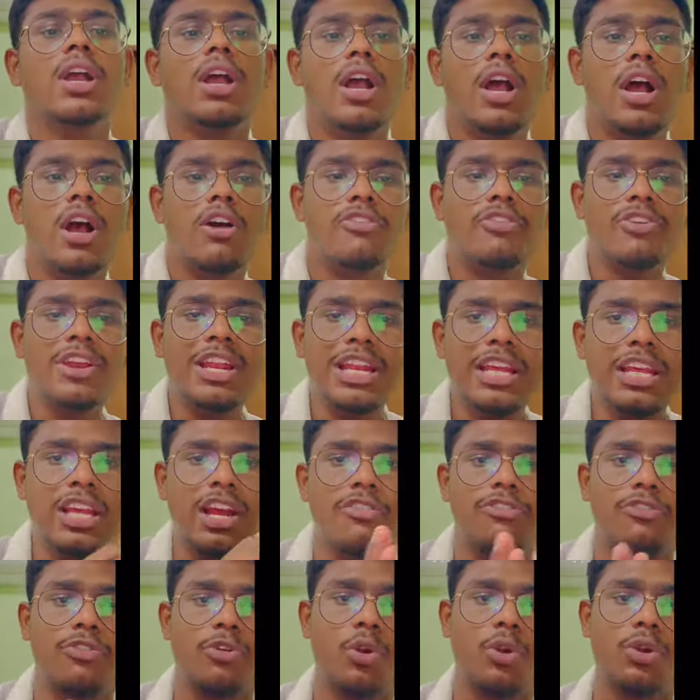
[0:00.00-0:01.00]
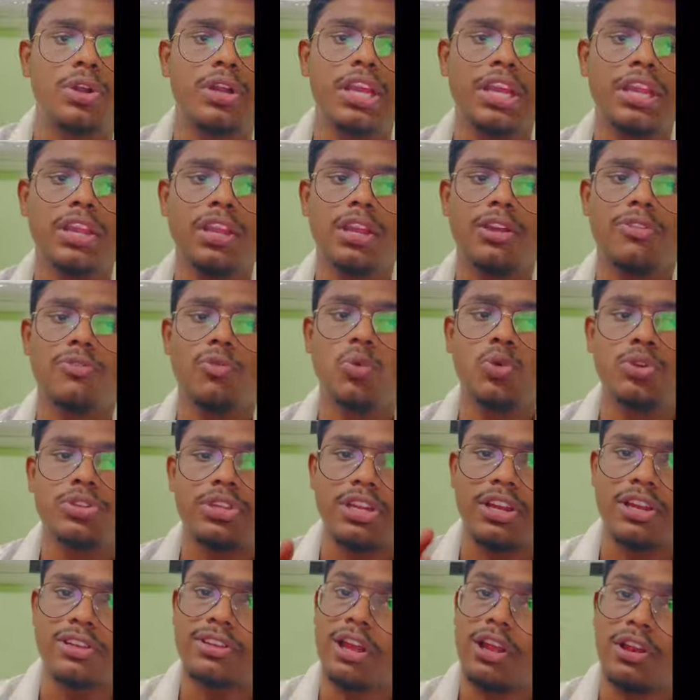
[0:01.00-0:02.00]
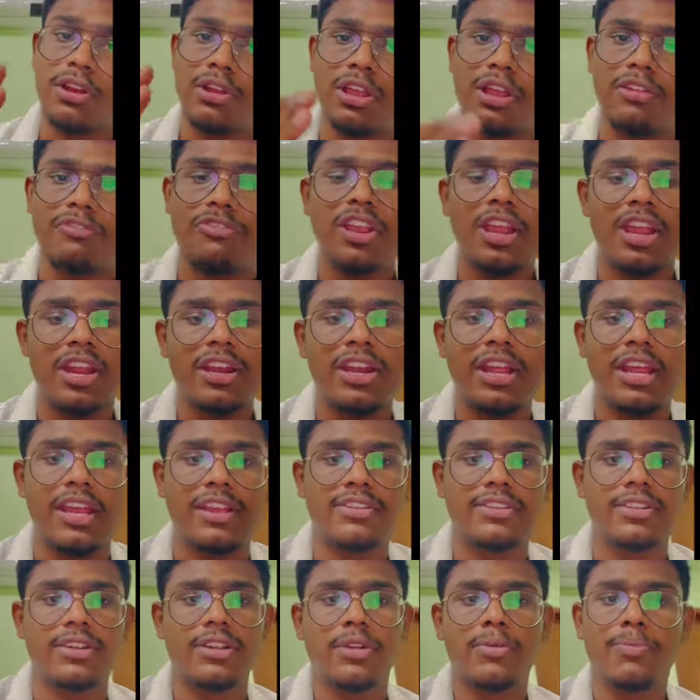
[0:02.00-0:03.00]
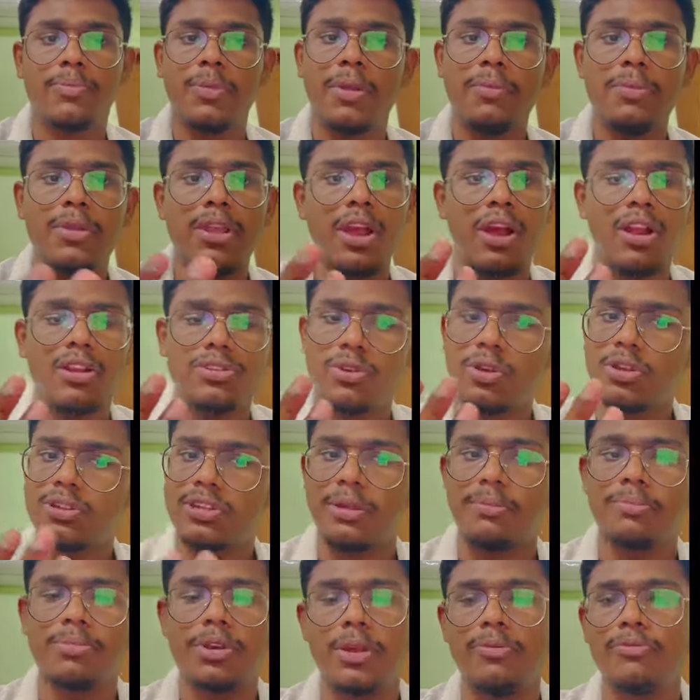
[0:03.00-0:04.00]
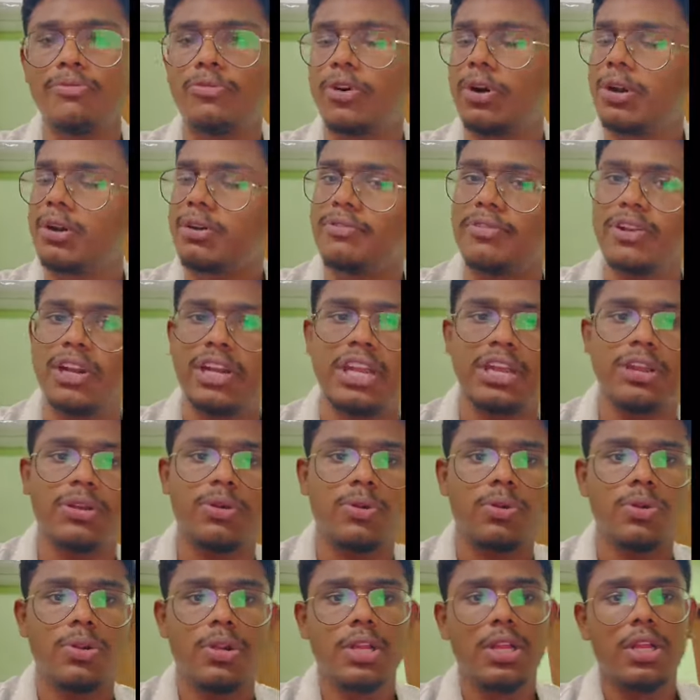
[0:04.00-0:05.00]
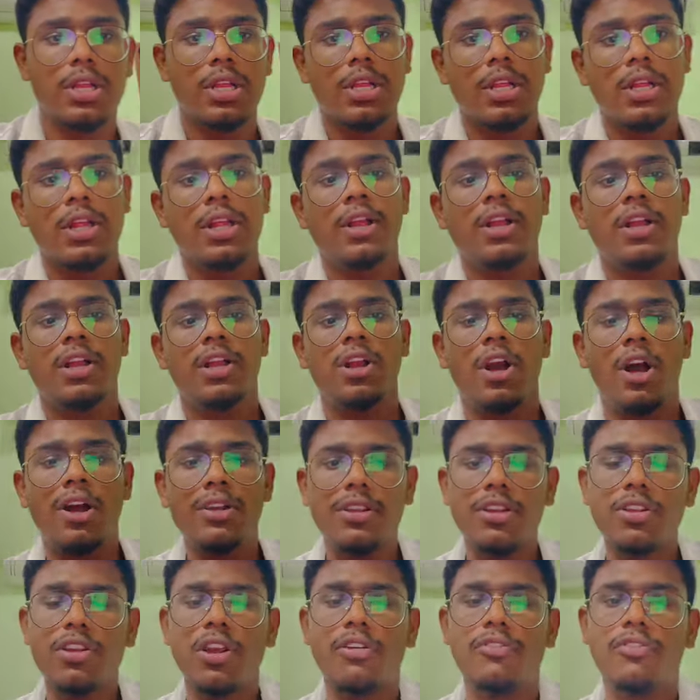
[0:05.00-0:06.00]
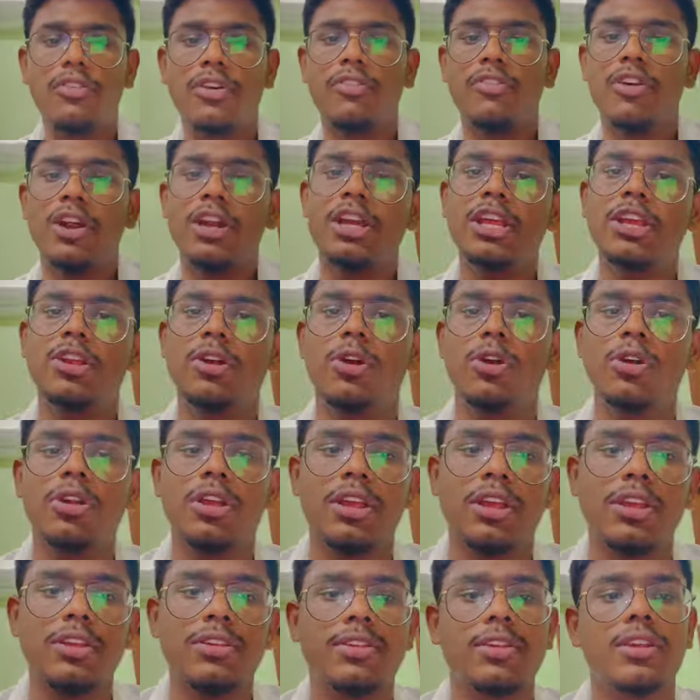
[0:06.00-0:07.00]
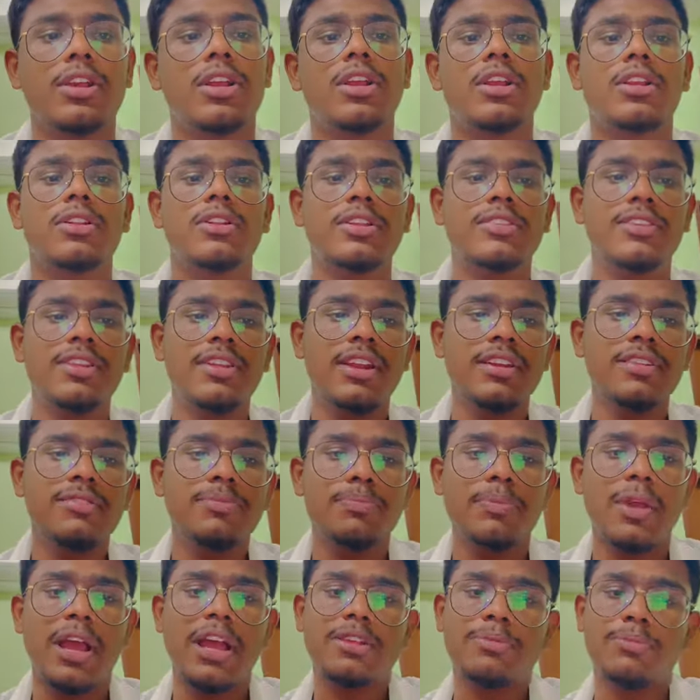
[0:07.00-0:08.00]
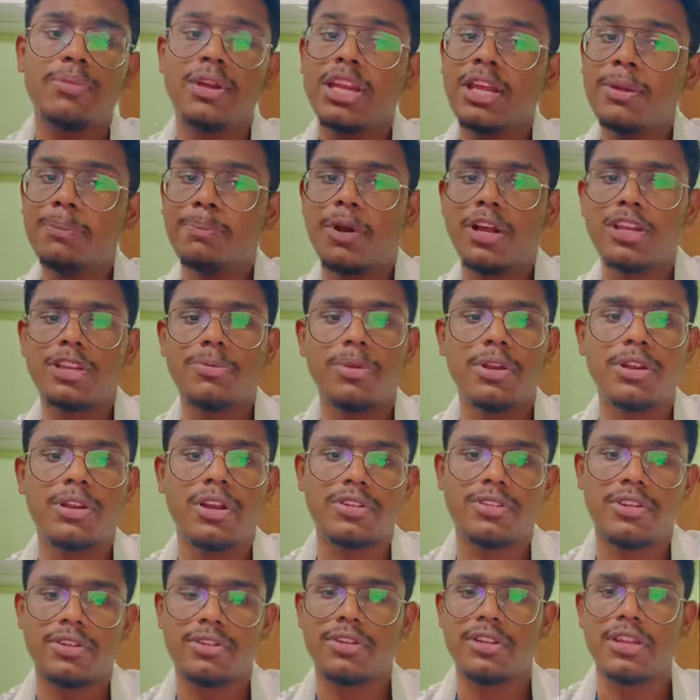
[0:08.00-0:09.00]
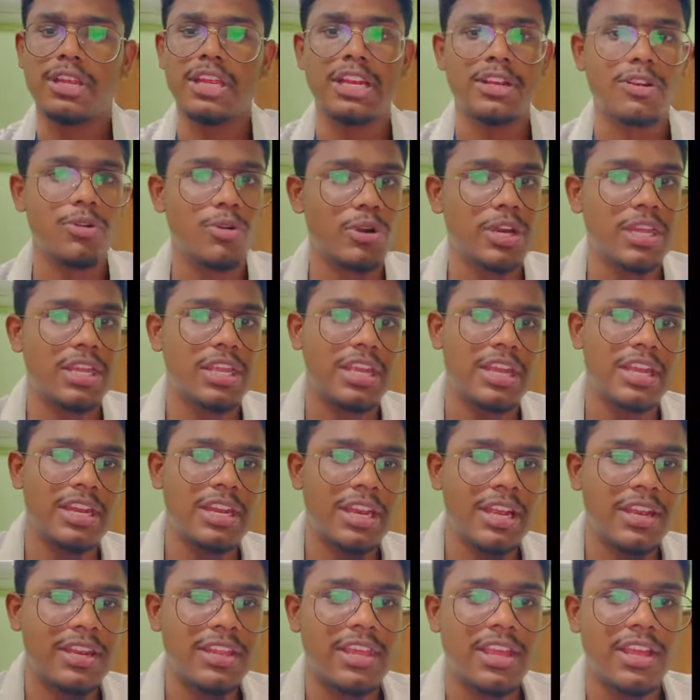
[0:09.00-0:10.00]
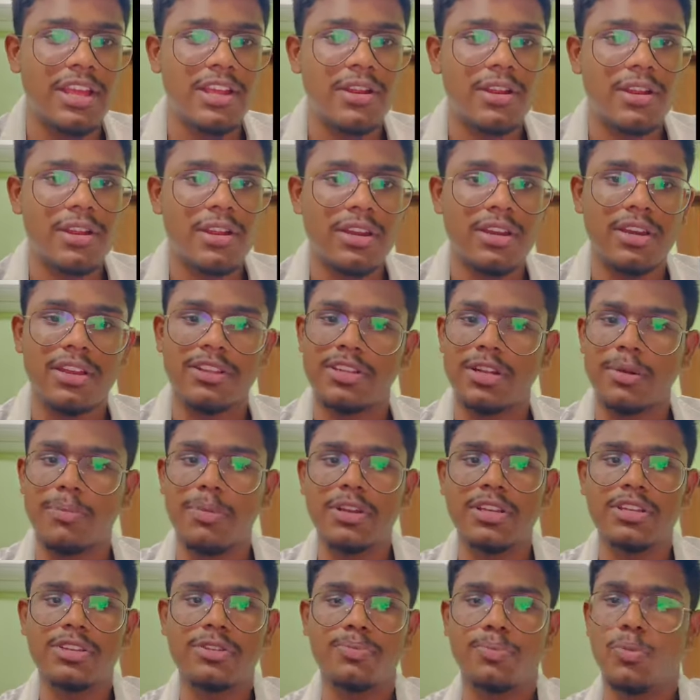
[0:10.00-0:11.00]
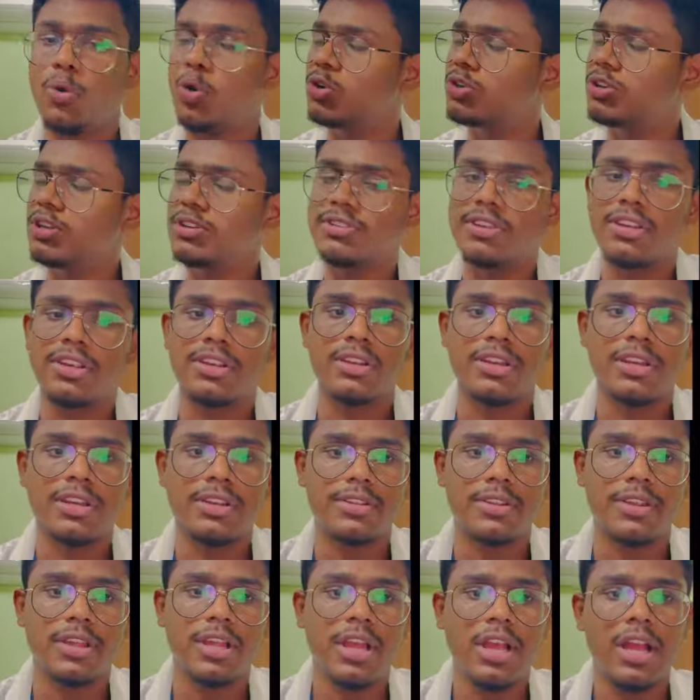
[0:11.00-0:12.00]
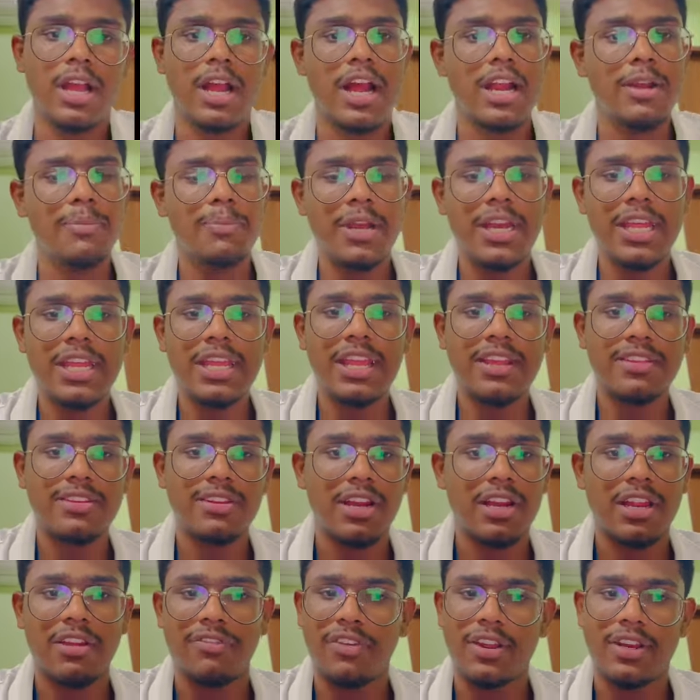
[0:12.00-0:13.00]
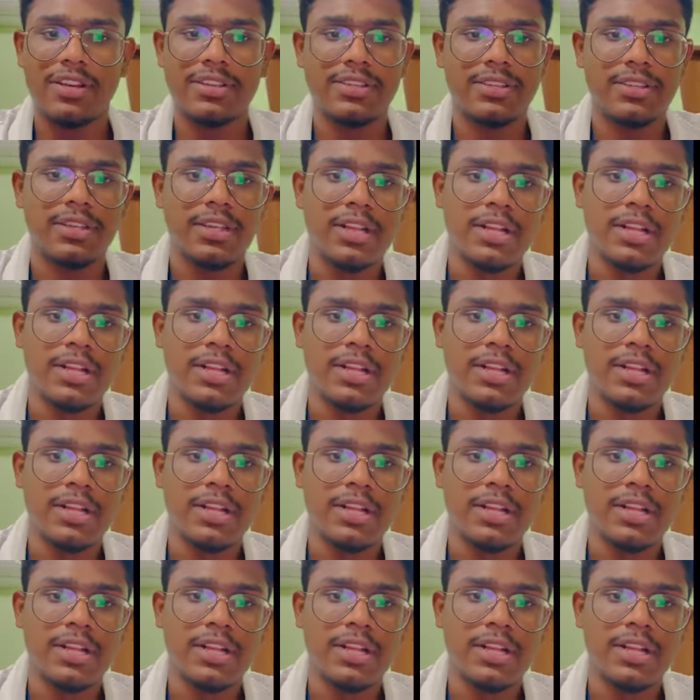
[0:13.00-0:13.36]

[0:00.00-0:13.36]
A feeling of floating, wooziness or heavy headaches may be also a symptom for vertigo. Causes of vertigo is dizziness has many possible causes including inner ear disturbance, motion sickness and medicational effects.